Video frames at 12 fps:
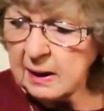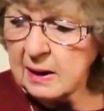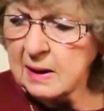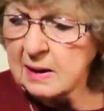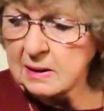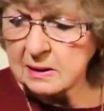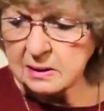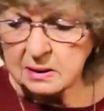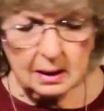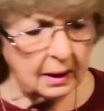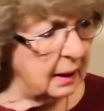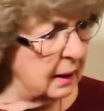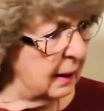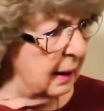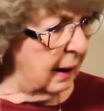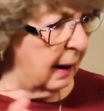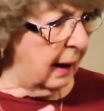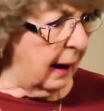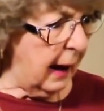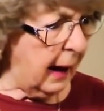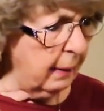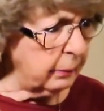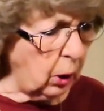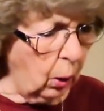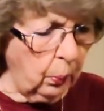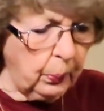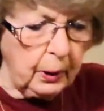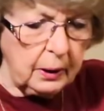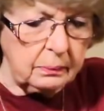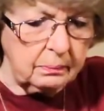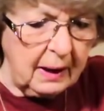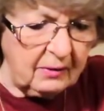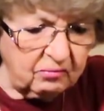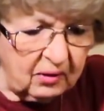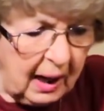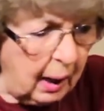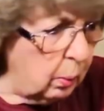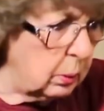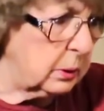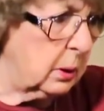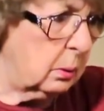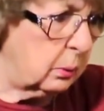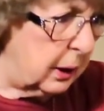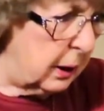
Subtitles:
is I'm going to put my flowers on